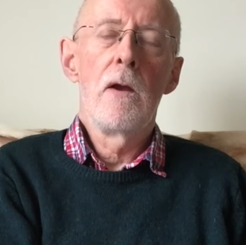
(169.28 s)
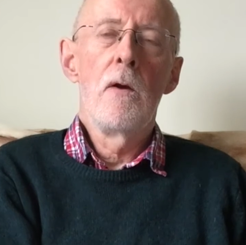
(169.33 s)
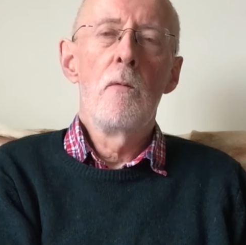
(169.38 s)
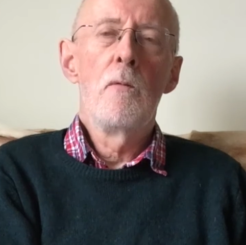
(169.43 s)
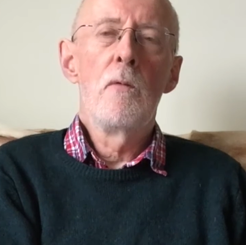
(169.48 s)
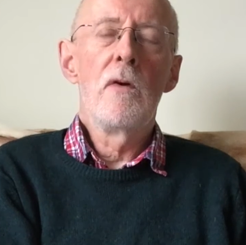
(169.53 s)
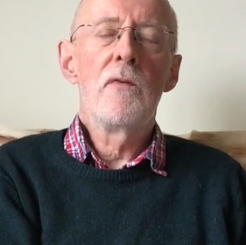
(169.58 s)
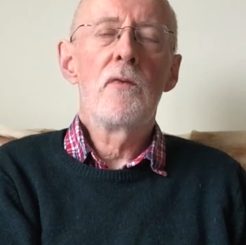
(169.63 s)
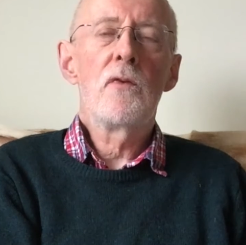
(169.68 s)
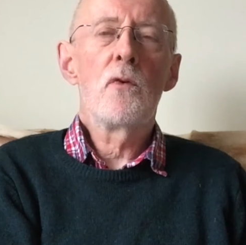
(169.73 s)

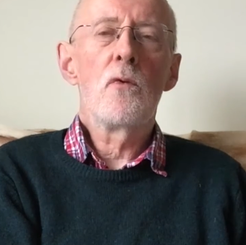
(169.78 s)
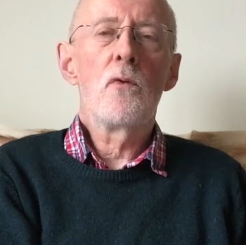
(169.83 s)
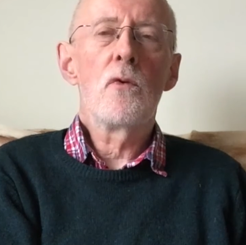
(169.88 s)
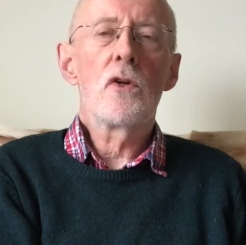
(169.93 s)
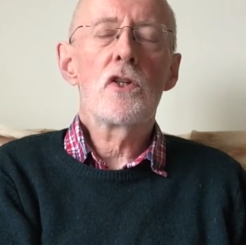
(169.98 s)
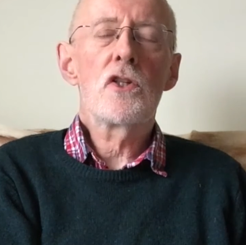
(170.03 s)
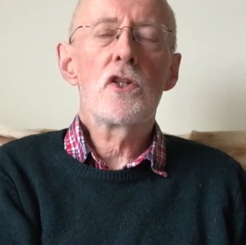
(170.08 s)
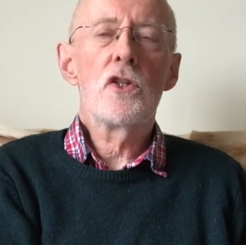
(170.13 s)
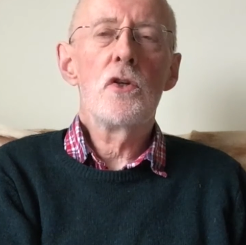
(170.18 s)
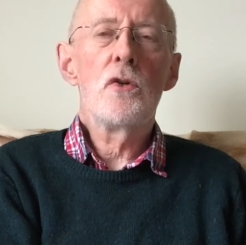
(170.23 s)
We've
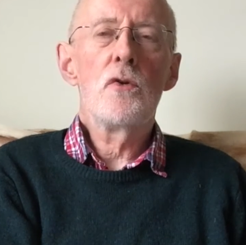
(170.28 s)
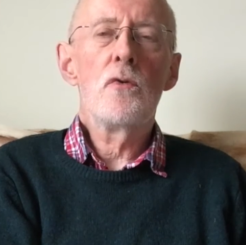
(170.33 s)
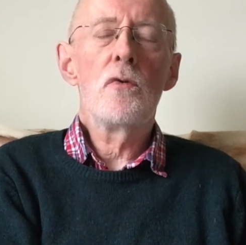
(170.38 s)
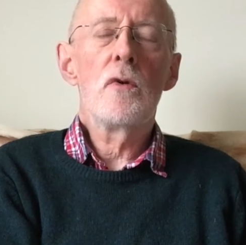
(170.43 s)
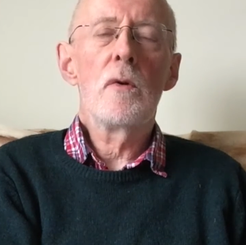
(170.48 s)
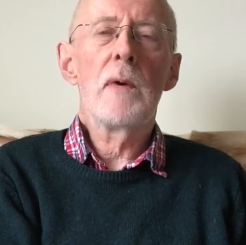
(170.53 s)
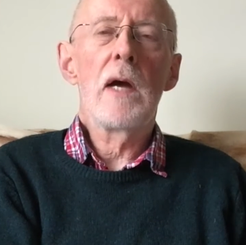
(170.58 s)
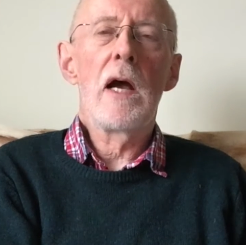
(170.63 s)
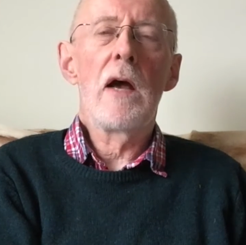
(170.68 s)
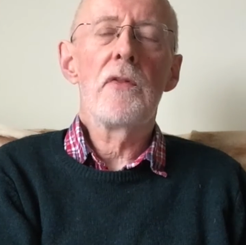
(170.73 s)
thought too
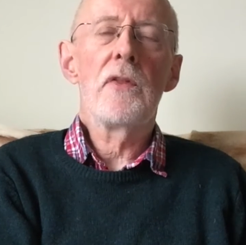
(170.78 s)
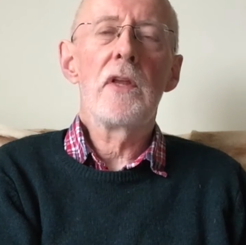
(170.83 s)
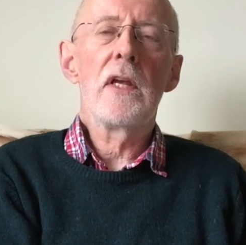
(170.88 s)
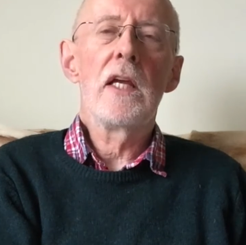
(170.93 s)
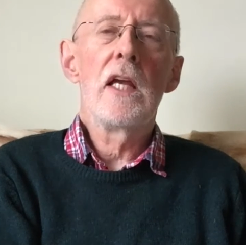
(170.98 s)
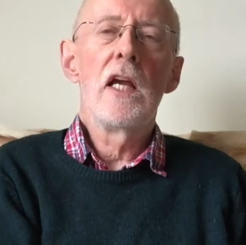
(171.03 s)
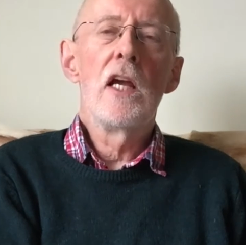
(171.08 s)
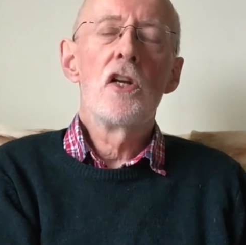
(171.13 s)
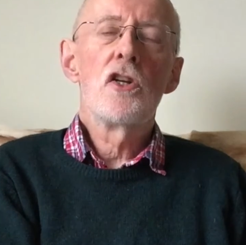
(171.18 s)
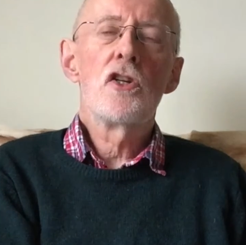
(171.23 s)
about
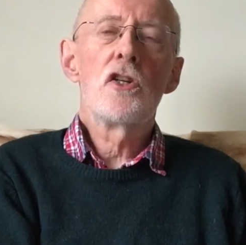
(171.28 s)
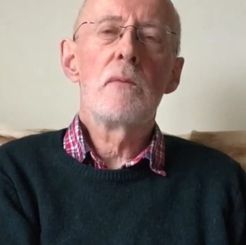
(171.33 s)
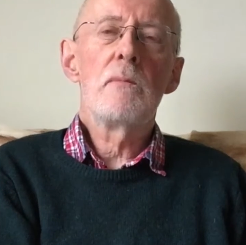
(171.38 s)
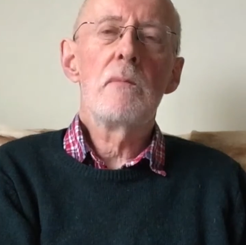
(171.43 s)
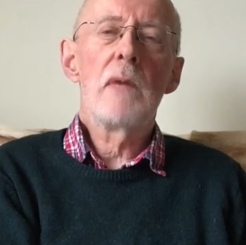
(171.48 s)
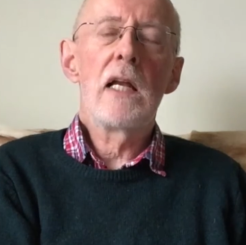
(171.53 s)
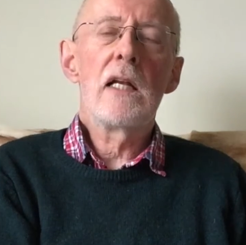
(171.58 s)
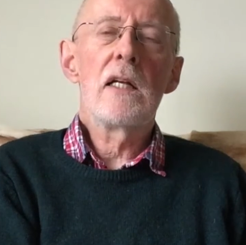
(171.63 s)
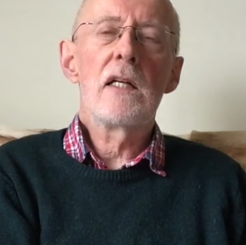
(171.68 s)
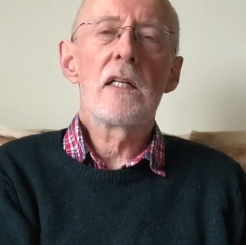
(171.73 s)
the
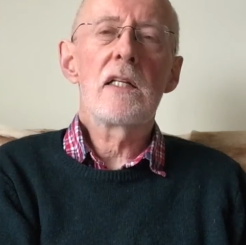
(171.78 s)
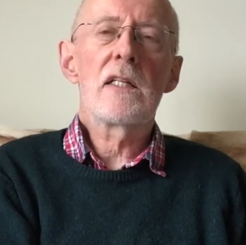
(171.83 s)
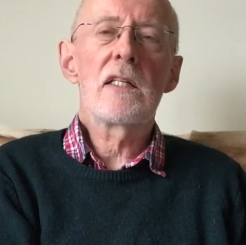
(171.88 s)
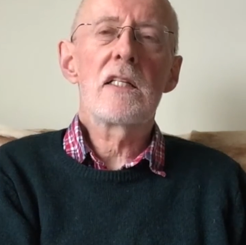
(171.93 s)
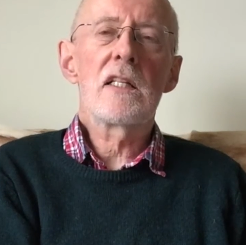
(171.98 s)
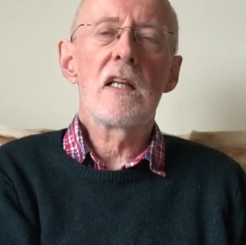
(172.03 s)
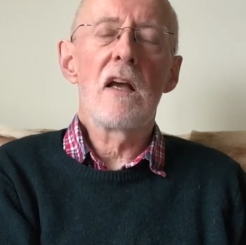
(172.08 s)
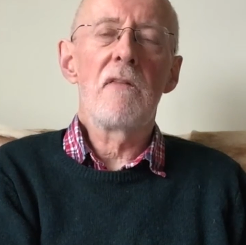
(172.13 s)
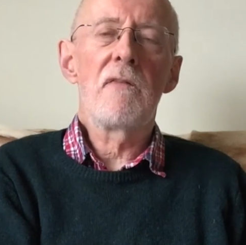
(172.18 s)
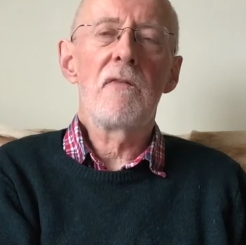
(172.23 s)
tremendous
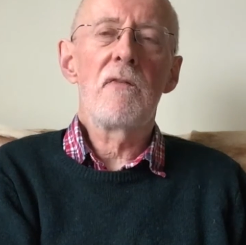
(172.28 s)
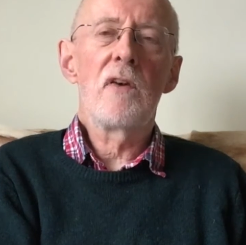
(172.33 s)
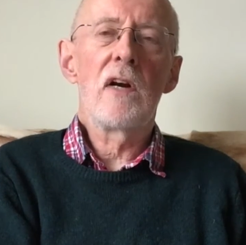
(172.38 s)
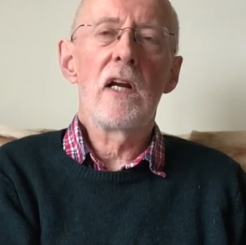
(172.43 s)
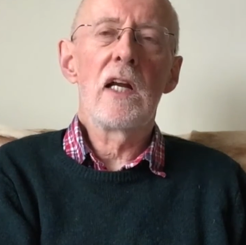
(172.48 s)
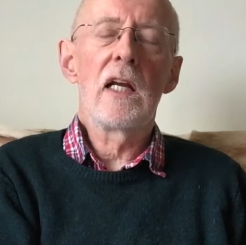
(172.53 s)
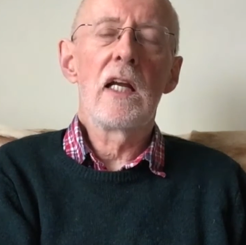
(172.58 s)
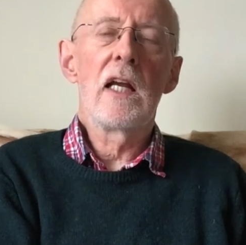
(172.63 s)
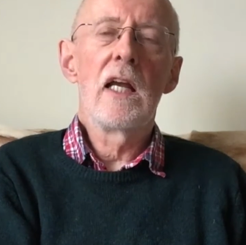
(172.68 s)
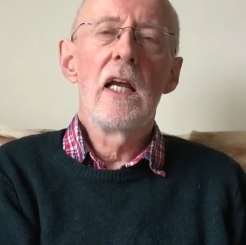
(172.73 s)

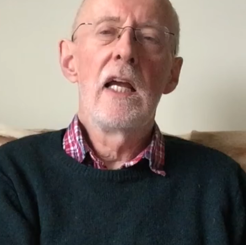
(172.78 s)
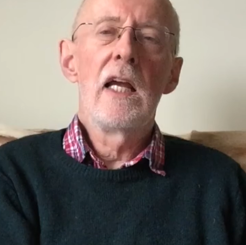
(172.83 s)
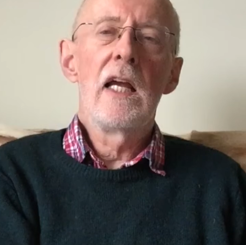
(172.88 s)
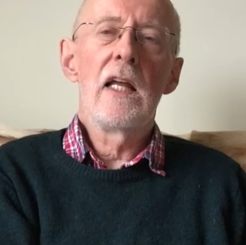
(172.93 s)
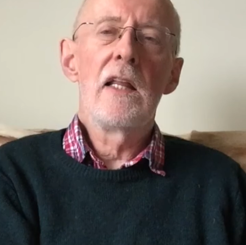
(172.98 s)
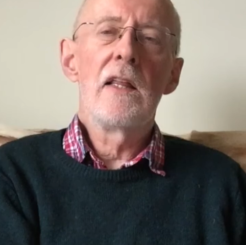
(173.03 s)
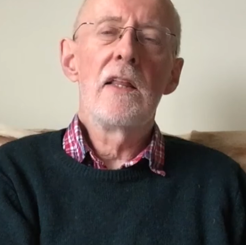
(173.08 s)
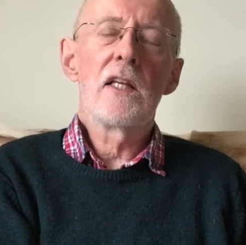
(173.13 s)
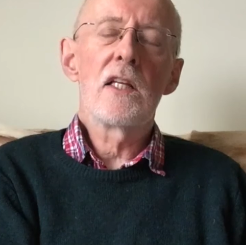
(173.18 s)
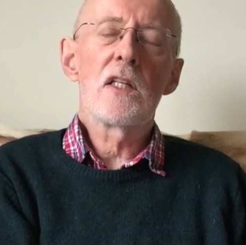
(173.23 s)
suffering
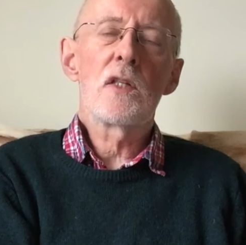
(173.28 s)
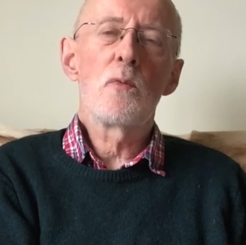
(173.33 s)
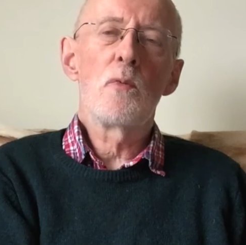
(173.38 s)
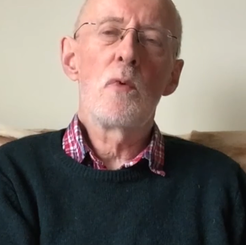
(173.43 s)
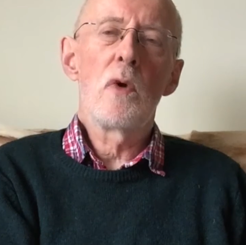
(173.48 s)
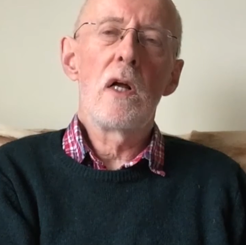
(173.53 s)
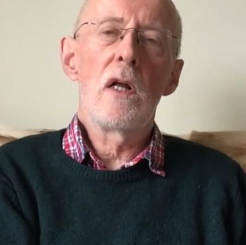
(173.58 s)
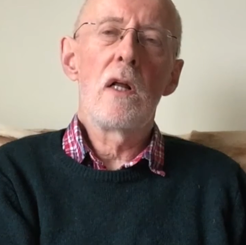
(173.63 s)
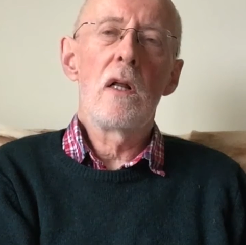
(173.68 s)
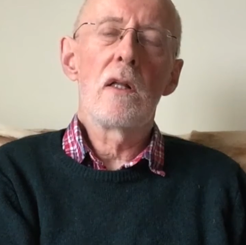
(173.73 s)
in this
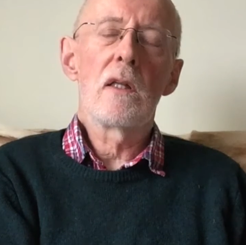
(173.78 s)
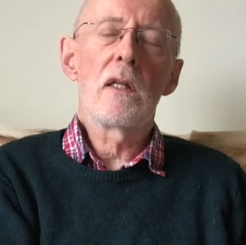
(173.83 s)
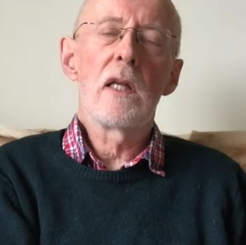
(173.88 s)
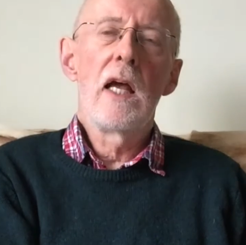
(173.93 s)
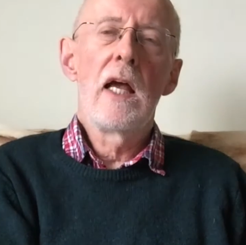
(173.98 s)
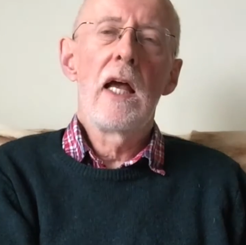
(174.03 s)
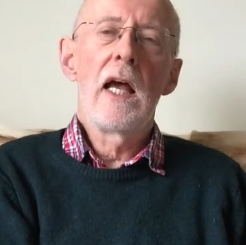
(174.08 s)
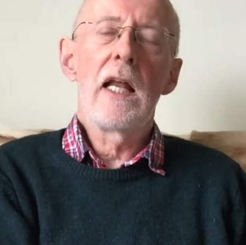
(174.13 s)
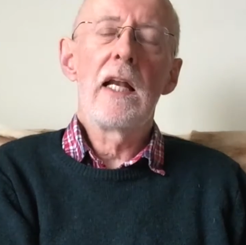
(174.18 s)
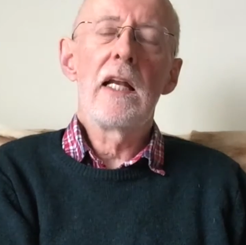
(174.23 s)
world
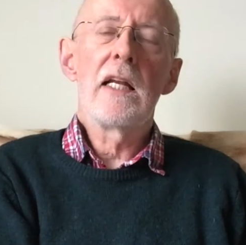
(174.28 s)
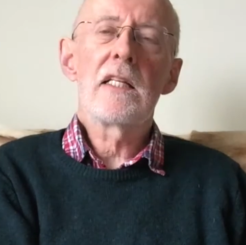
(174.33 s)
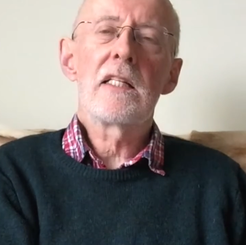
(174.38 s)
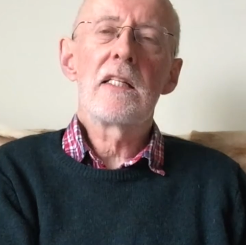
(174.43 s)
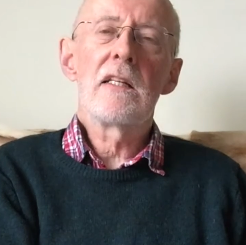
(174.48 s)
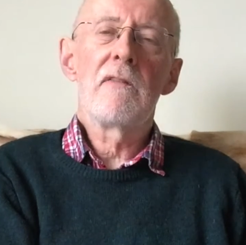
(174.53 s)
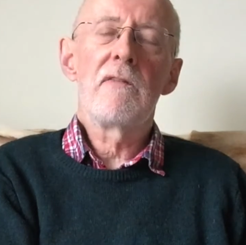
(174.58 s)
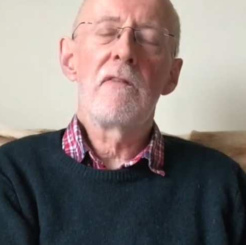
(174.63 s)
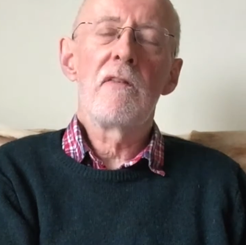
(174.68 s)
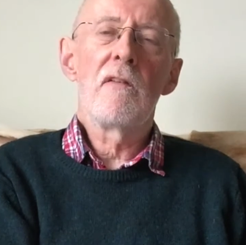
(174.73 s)
and its
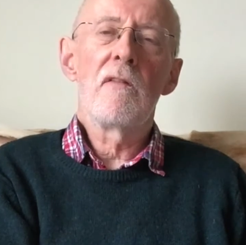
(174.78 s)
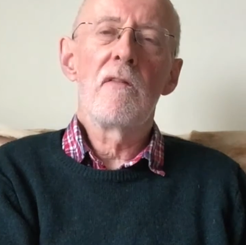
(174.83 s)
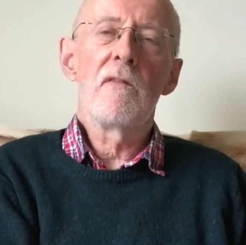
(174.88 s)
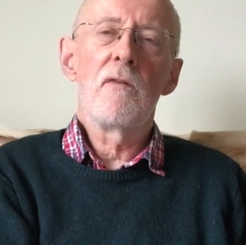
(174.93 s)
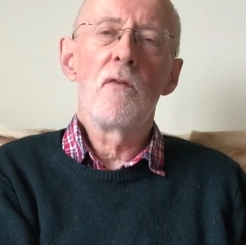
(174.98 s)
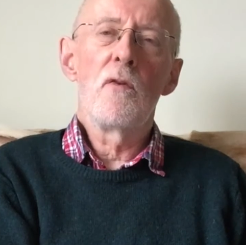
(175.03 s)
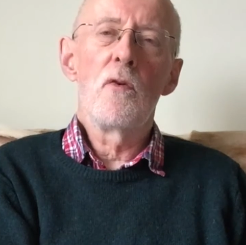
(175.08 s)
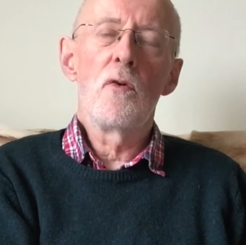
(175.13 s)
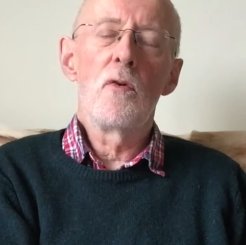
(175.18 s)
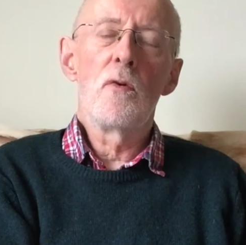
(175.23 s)
different
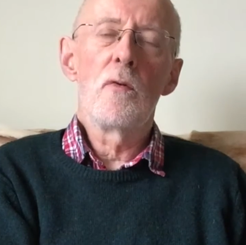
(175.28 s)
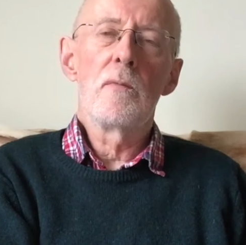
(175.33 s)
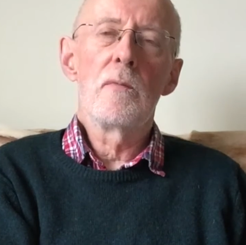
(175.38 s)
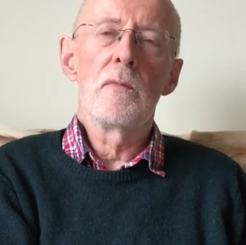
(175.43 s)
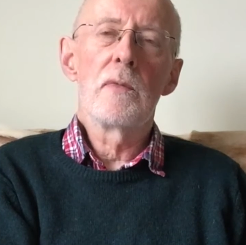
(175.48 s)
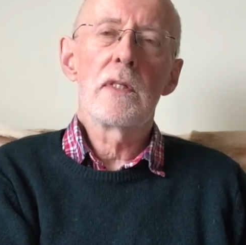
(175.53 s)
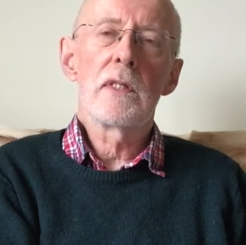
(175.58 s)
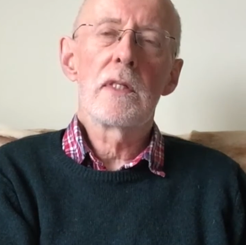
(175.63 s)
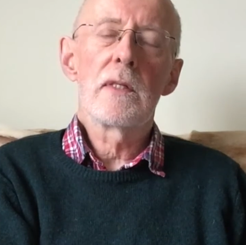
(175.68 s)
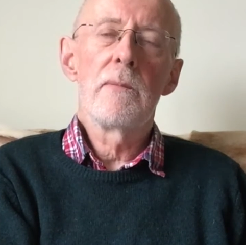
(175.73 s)

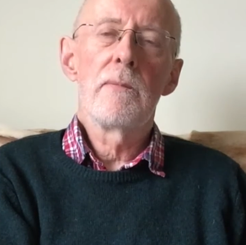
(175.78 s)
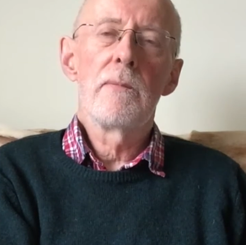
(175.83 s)
forms.